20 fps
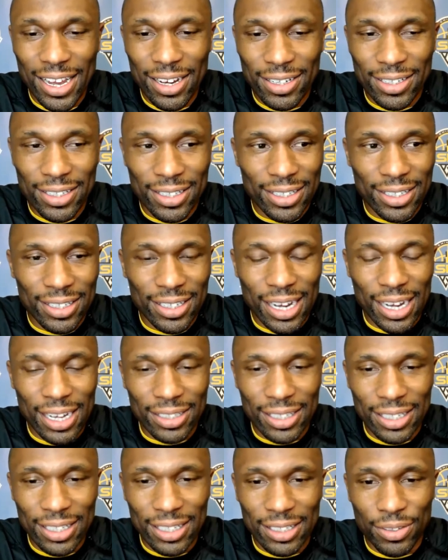I
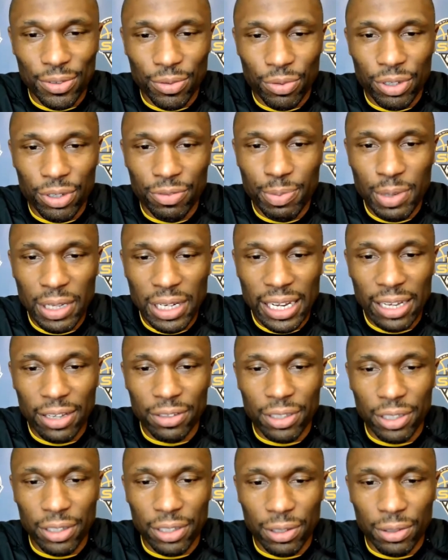think we've been
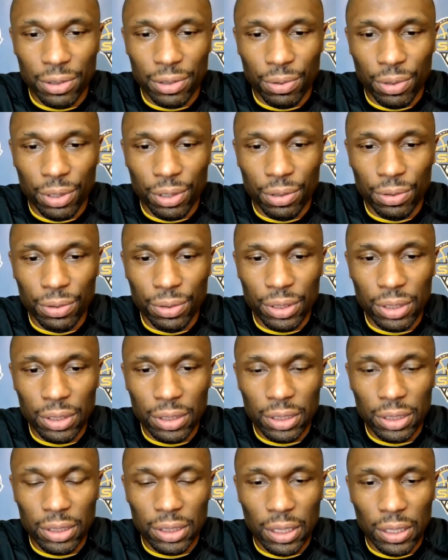healthier on the road,
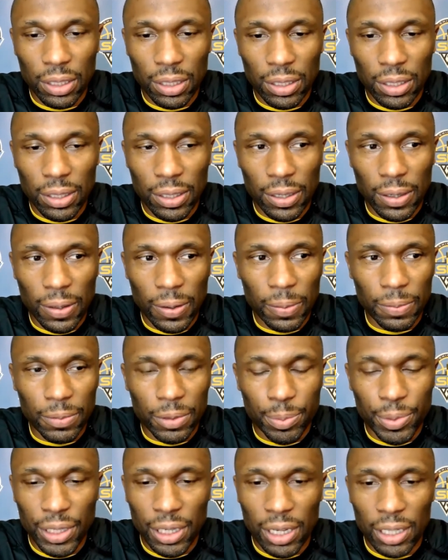to
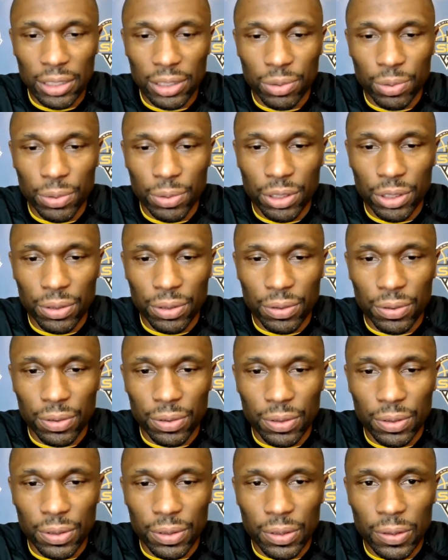be honest with you.
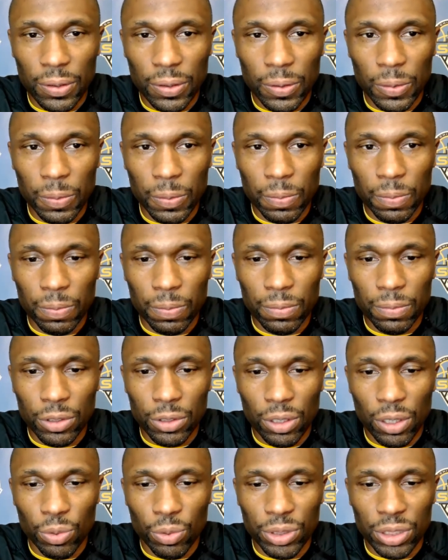You
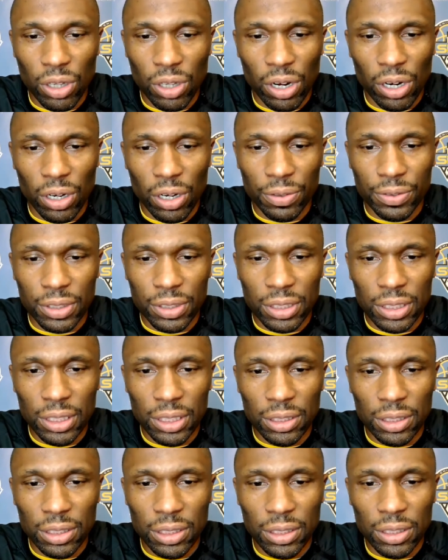know, we started off the
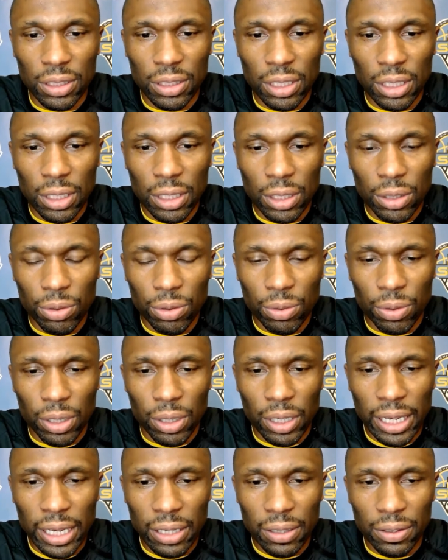season, we
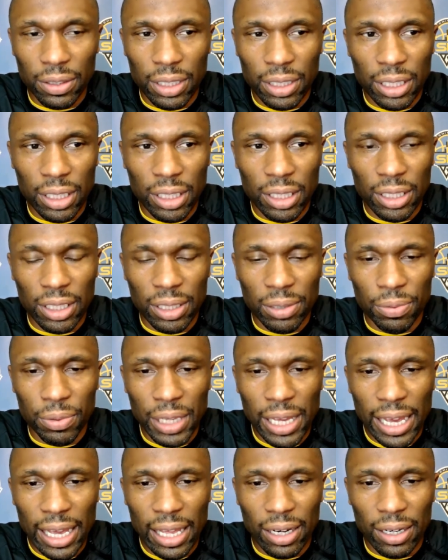weren't healthy, and then we
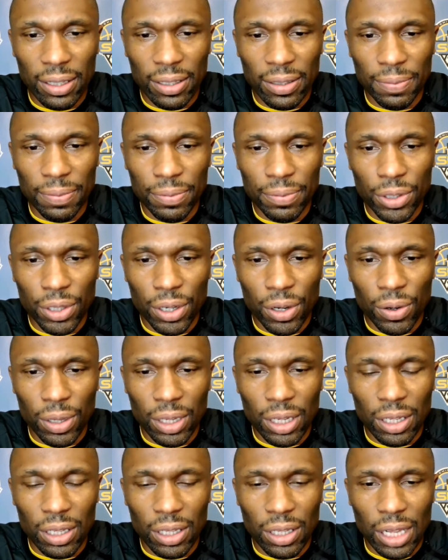had
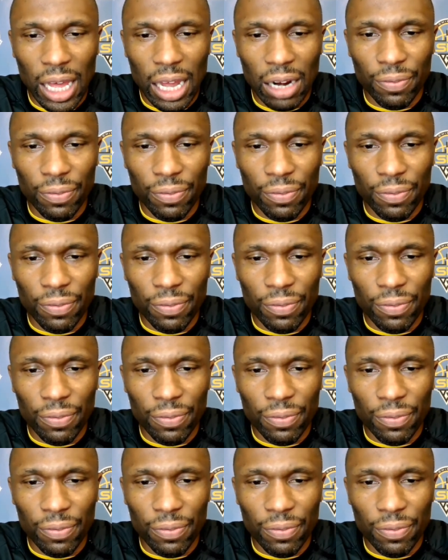a lot of